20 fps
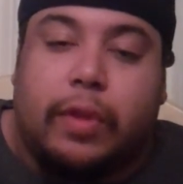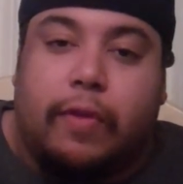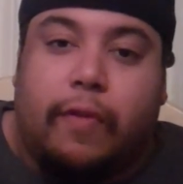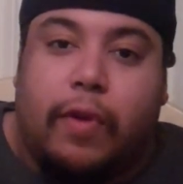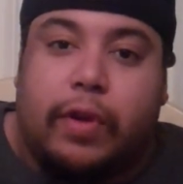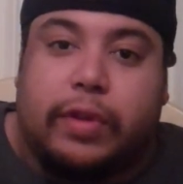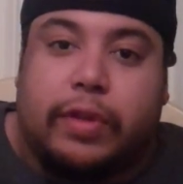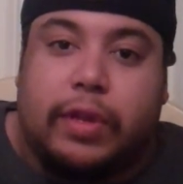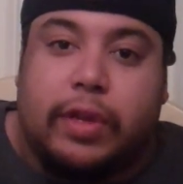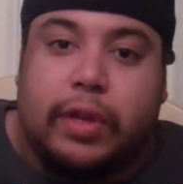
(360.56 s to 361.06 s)

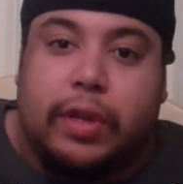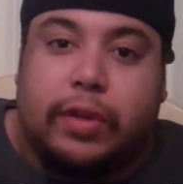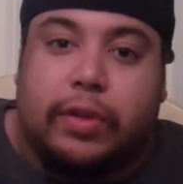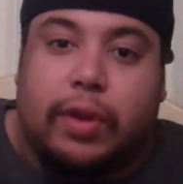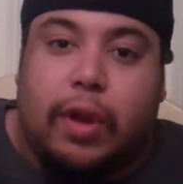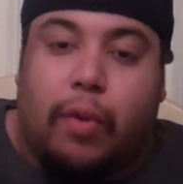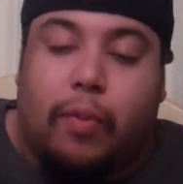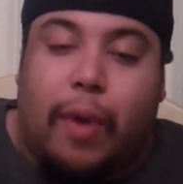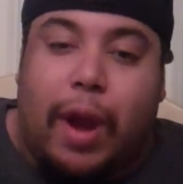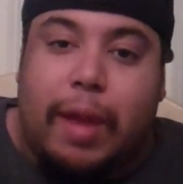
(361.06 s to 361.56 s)

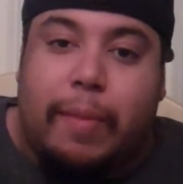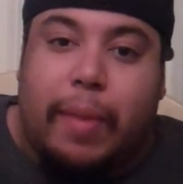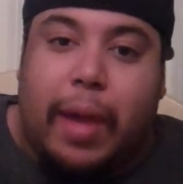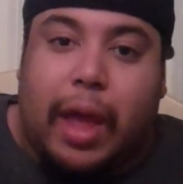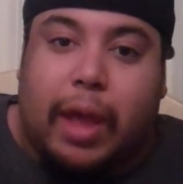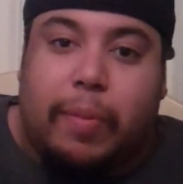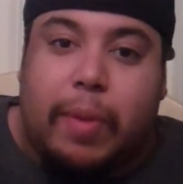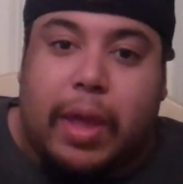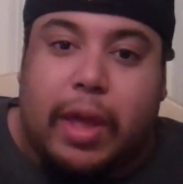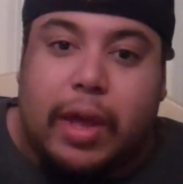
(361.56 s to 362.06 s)

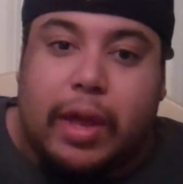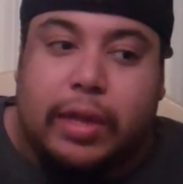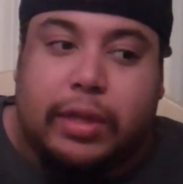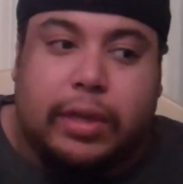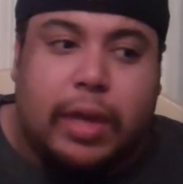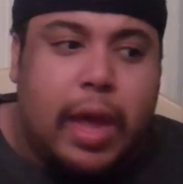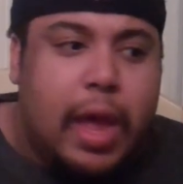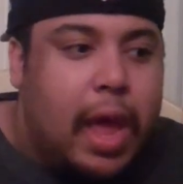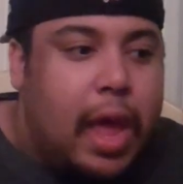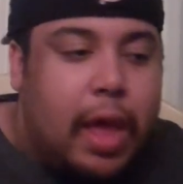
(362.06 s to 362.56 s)
Ryback,
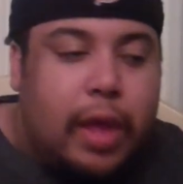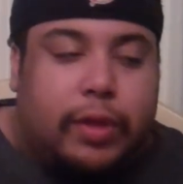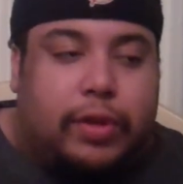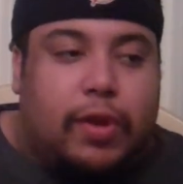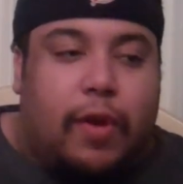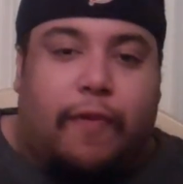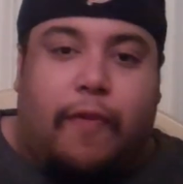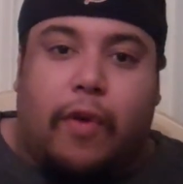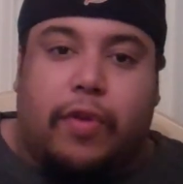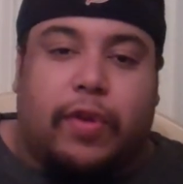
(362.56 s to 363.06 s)
because
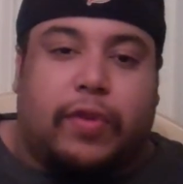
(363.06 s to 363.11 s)
so far